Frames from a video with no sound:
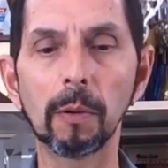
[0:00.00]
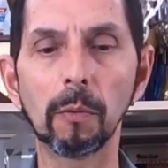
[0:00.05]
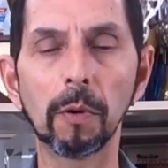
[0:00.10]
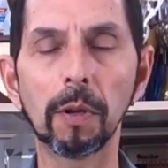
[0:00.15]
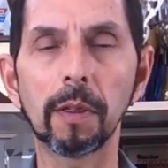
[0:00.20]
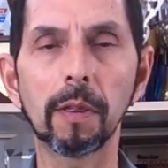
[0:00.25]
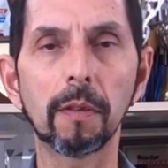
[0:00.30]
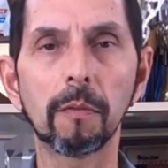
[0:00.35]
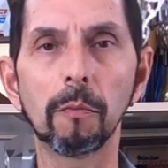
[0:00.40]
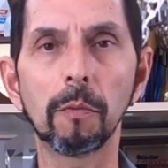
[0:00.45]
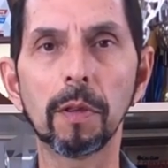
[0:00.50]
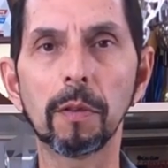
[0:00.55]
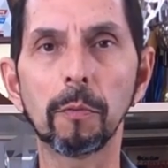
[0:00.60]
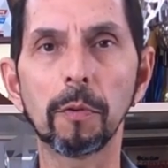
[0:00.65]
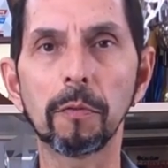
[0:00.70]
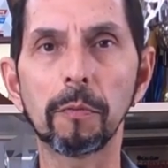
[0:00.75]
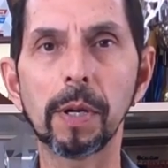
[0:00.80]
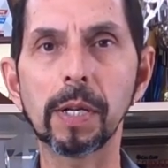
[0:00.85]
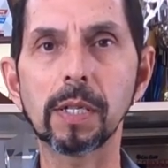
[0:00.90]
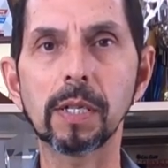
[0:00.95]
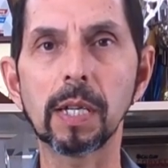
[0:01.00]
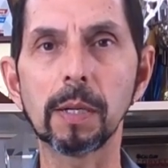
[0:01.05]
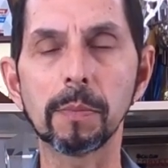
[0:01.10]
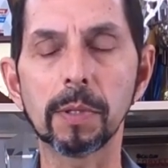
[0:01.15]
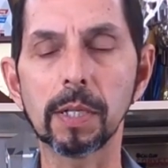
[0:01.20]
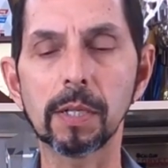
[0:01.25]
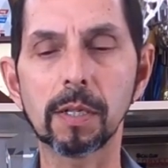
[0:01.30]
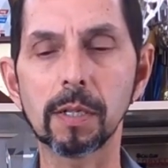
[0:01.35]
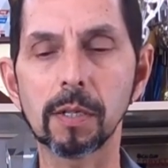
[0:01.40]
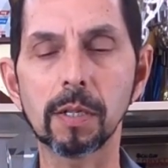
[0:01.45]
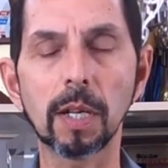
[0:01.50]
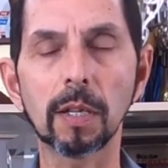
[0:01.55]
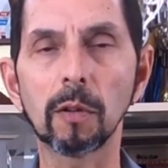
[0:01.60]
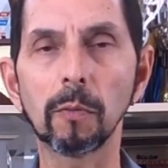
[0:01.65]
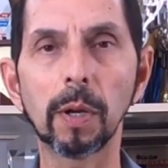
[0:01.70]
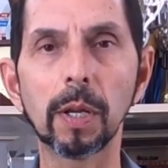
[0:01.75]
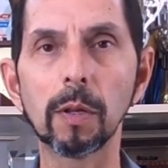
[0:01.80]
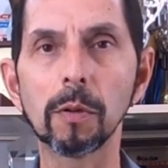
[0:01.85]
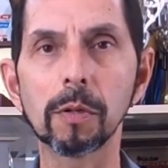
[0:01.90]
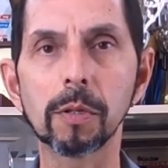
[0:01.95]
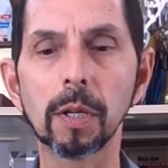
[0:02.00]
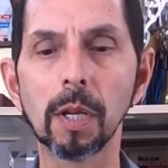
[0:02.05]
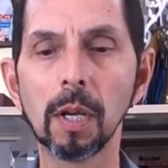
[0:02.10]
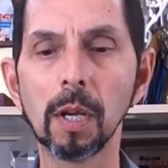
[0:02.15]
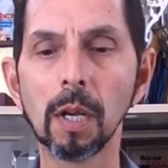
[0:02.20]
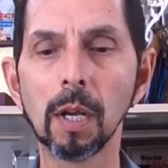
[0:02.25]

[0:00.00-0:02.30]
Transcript: with race teams. That's just not the way those